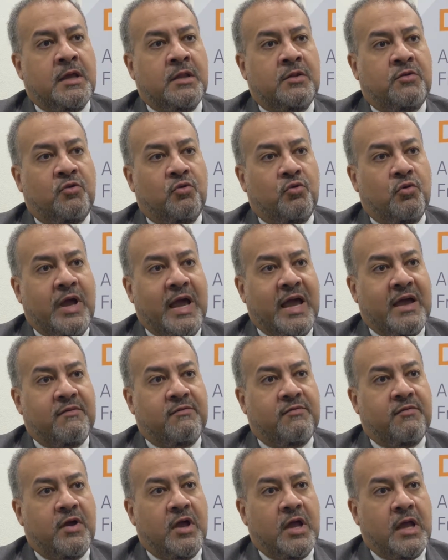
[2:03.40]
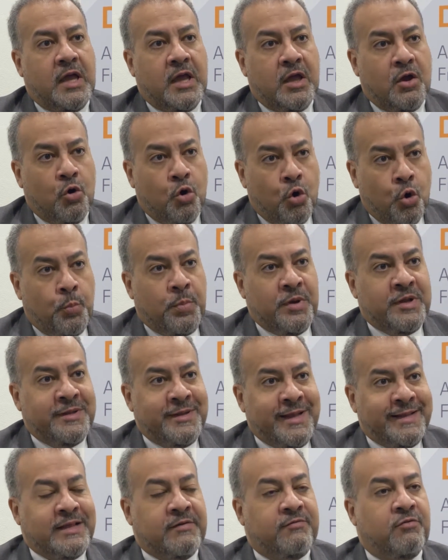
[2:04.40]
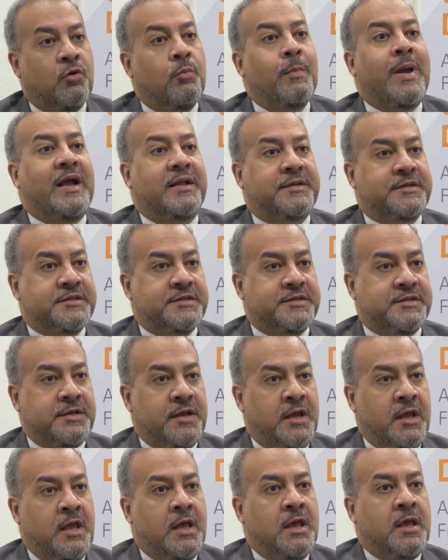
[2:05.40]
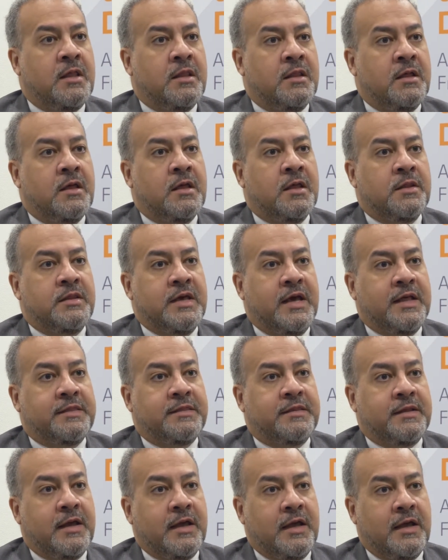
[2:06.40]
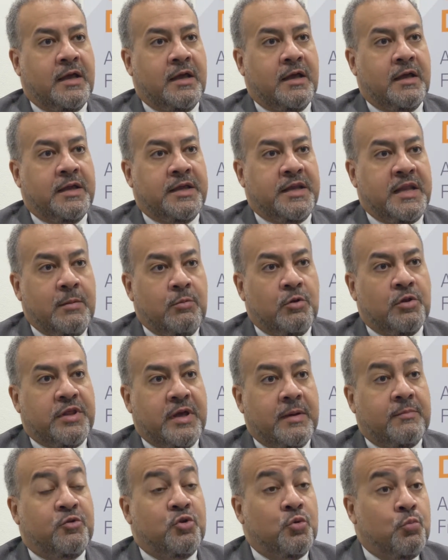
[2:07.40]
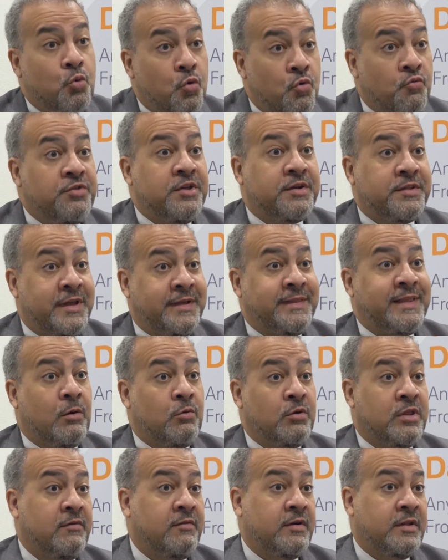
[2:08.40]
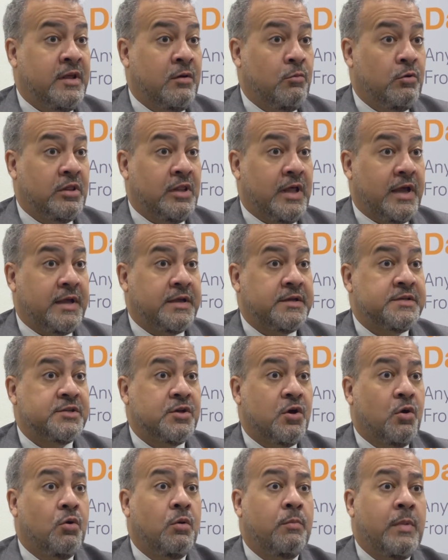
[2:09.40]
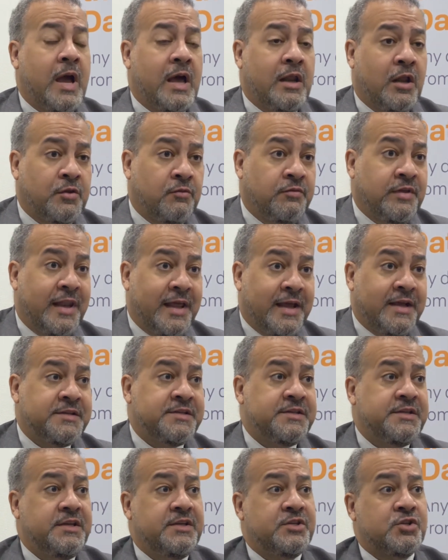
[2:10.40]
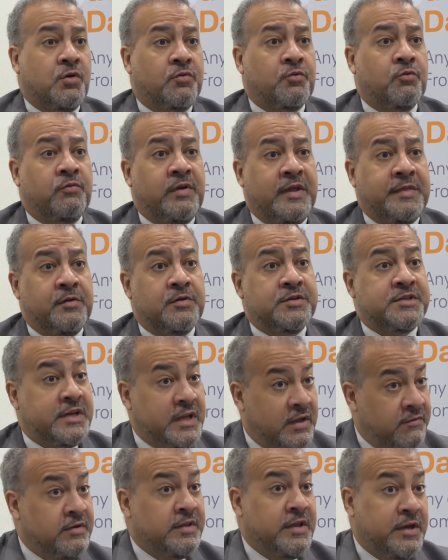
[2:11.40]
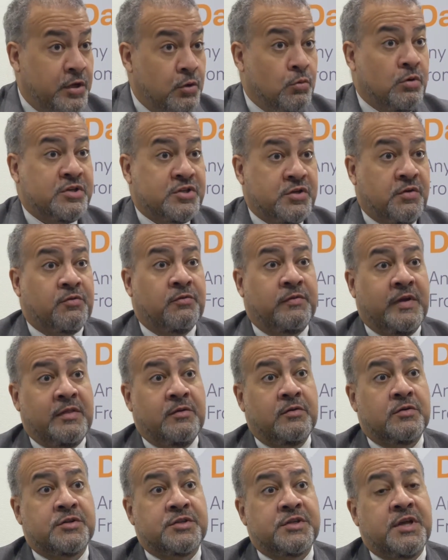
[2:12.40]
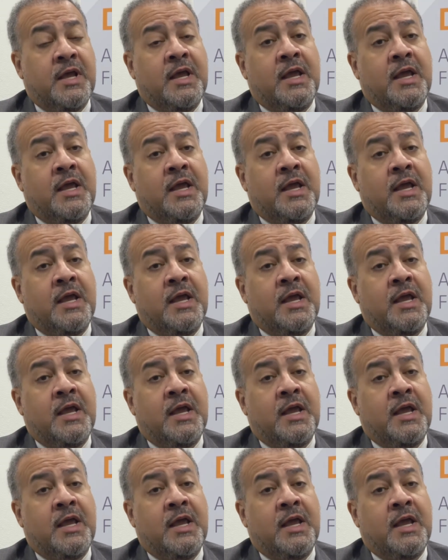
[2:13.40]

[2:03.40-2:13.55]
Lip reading: to have open data formats that enable them to move their data wherever they would like. So a lot of the legacy software vendors and even the newer software vendors